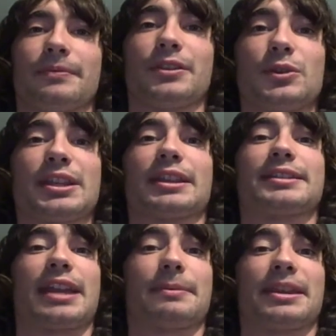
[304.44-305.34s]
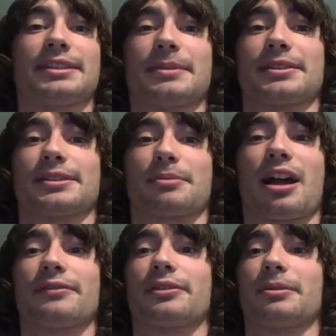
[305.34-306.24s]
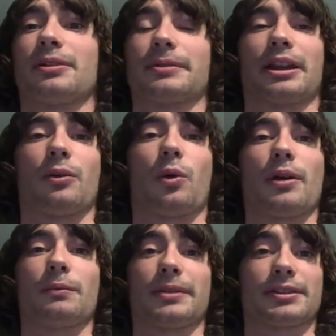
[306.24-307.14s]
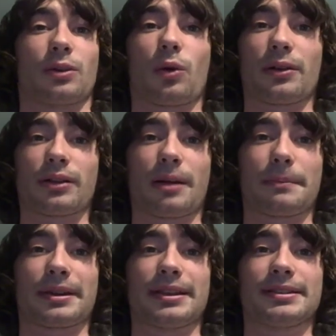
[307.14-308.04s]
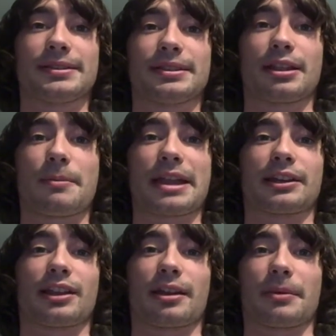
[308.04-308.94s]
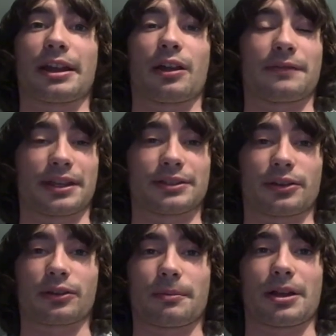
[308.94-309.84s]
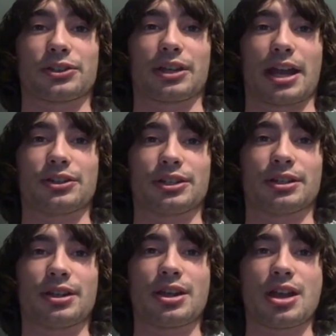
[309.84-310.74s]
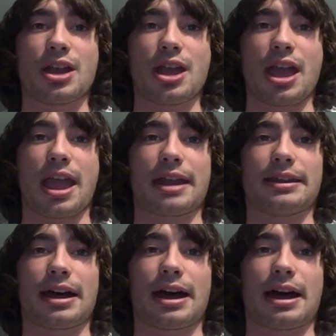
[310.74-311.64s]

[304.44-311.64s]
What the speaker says: using the same things because it's profitable. Because of oil companies, they're making a lot of money off the internal combustion engine, and